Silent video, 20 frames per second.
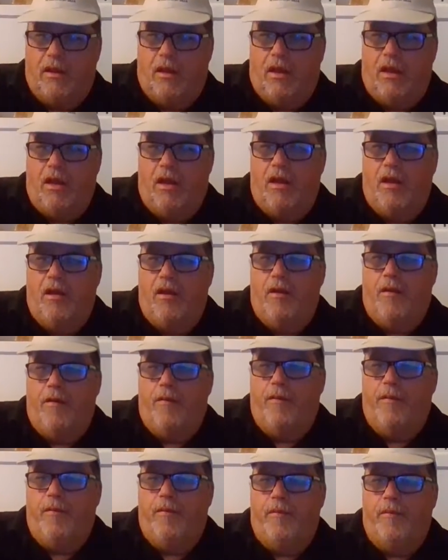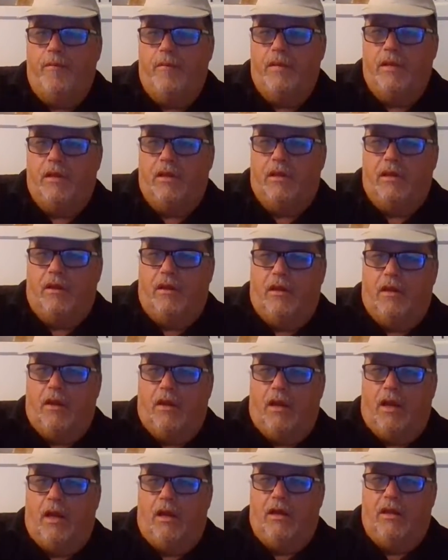and
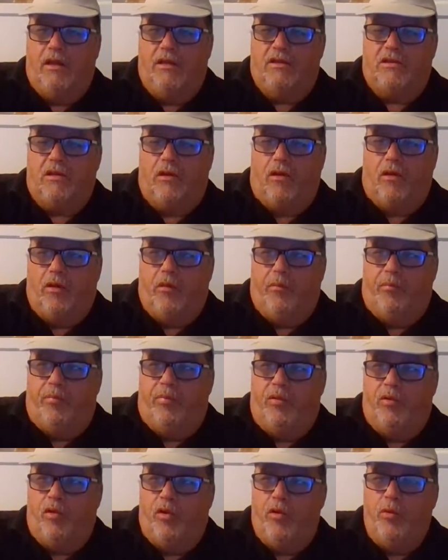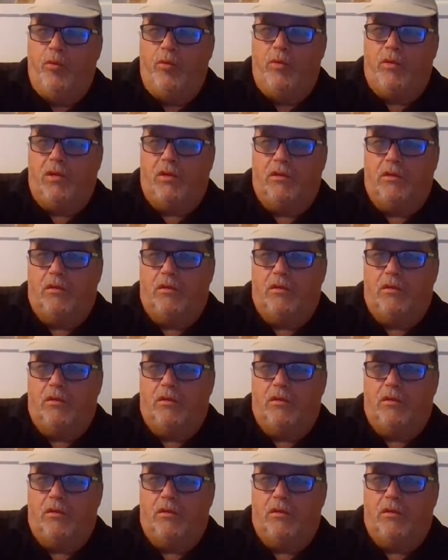it's like brewed.